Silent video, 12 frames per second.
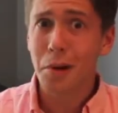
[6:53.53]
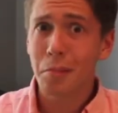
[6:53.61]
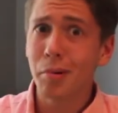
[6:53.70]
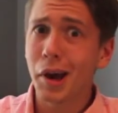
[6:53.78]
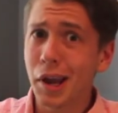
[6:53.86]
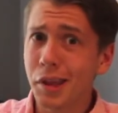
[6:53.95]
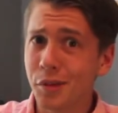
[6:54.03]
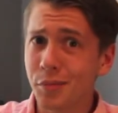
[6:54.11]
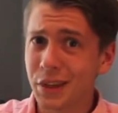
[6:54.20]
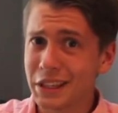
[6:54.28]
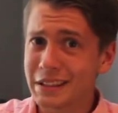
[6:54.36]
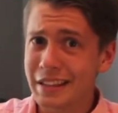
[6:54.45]
But in the
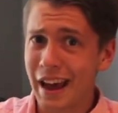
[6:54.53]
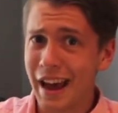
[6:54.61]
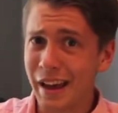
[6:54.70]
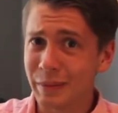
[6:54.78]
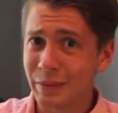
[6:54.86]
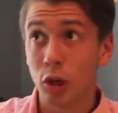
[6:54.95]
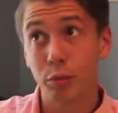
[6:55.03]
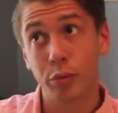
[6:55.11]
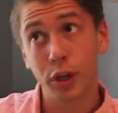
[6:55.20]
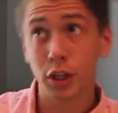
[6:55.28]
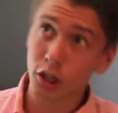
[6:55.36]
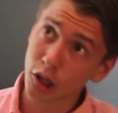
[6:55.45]
meantime,
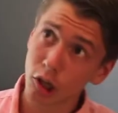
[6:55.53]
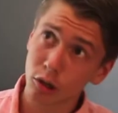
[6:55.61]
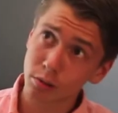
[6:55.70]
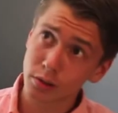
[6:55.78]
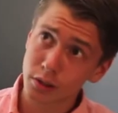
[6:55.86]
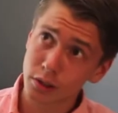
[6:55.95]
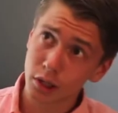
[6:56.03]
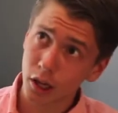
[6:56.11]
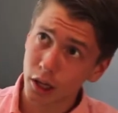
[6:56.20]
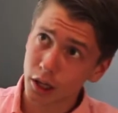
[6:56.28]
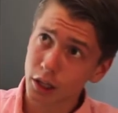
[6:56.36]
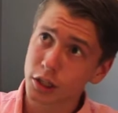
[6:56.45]
be cute.
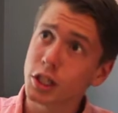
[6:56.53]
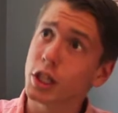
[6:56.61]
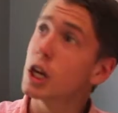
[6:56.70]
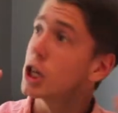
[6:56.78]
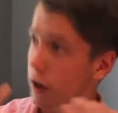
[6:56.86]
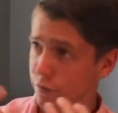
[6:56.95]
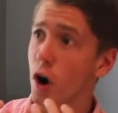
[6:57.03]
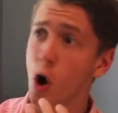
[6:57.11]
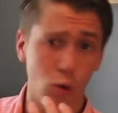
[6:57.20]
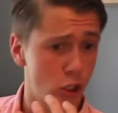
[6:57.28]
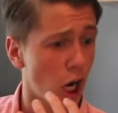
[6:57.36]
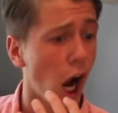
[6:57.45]
Eat the
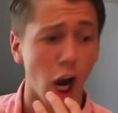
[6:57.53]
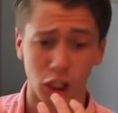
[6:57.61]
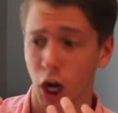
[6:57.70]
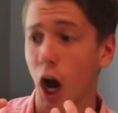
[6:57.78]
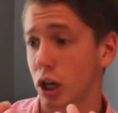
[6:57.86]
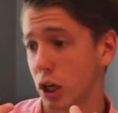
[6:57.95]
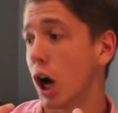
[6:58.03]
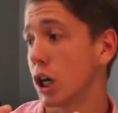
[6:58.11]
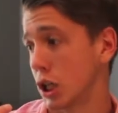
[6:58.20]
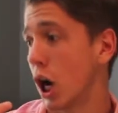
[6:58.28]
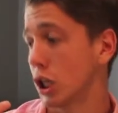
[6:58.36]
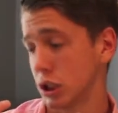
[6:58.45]
fruit.
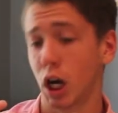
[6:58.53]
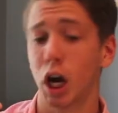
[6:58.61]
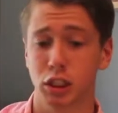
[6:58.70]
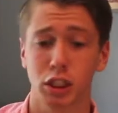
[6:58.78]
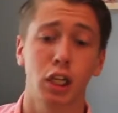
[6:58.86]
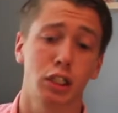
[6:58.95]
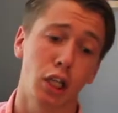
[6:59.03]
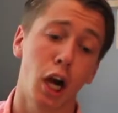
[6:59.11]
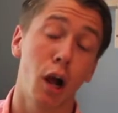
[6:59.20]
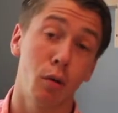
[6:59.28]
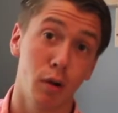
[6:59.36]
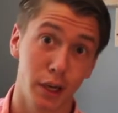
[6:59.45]

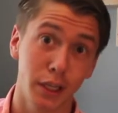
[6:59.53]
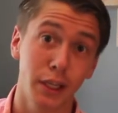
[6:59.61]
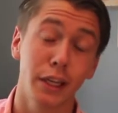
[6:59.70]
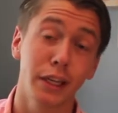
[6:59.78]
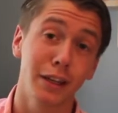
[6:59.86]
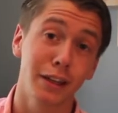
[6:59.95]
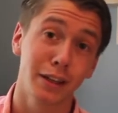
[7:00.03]
I want to eat